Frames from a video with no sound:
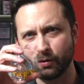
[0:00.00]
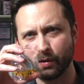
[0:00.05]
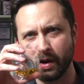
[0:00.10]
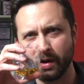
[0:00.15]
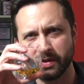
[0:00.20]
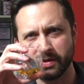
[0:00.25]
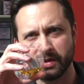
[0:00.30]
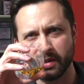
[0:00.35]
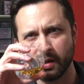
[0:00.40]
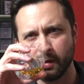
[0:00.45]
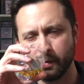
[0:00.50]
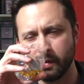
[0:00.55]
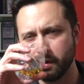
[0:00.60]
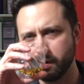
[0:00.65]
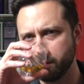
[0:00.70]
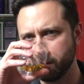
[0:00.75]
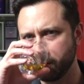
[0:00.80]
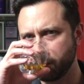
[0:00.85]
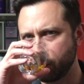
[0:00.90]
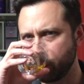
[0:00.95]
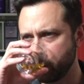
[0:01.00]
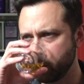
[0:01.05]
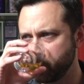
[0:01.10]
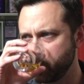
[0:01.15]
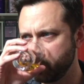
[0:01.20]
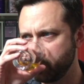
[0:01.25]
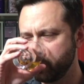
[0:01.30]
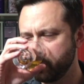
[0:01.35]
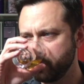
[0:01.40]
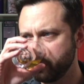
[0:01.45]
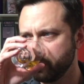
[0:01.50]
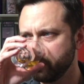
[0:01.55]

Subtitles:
ground cinnamon, cardamom.